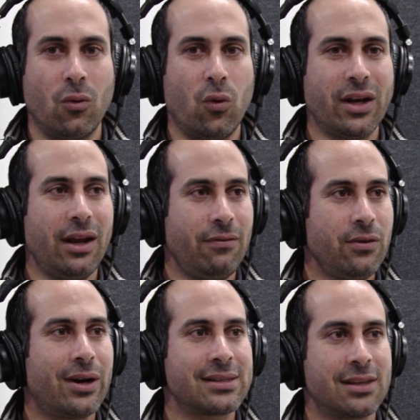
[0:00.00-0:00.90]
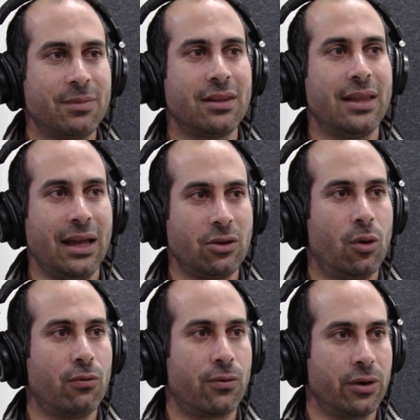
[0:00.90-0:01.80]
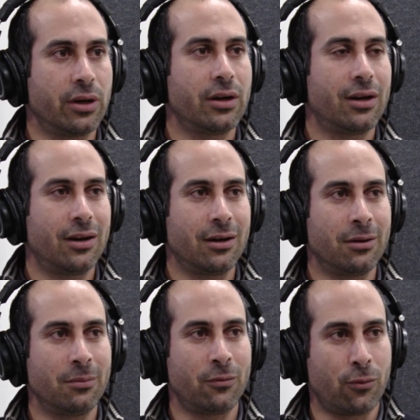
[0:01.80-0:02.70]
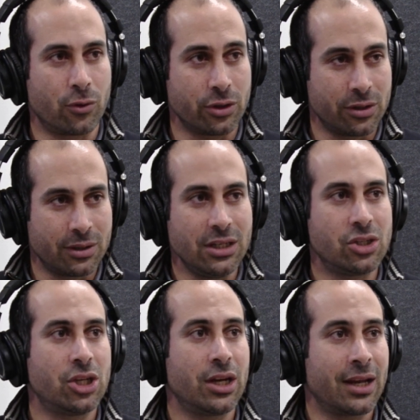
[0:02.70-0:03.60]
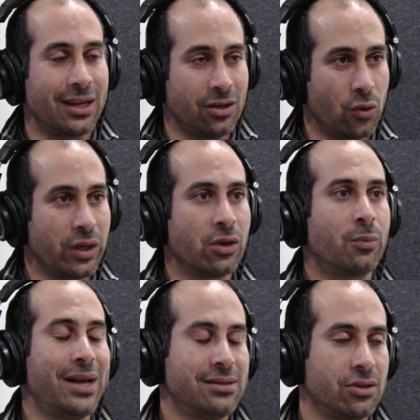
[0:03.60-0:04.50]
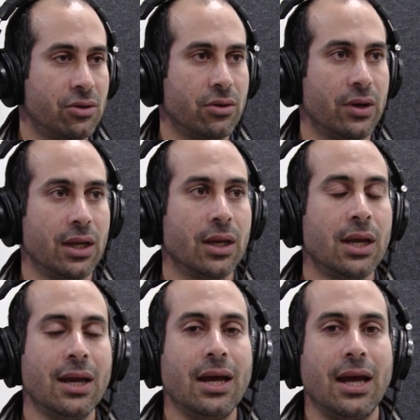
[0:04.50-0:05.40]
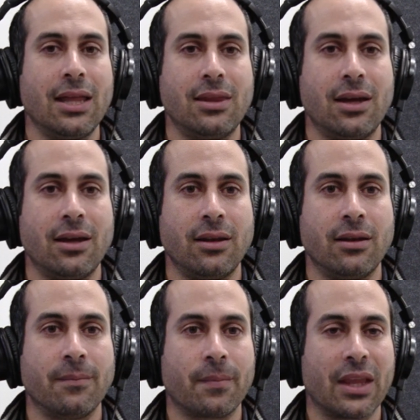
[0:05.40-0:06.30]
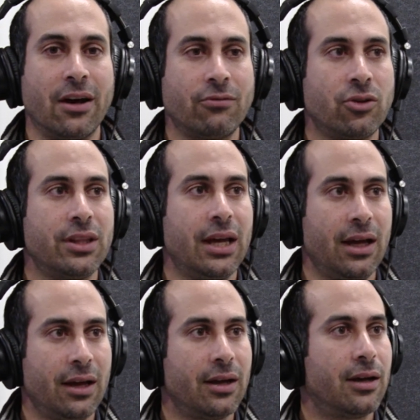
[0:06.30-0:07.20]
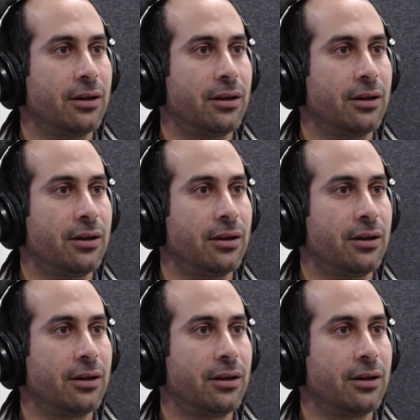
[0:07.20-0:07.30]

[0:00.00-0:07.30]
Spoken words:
what if you accepted that offer for teaching and doing your master degree? And then after that,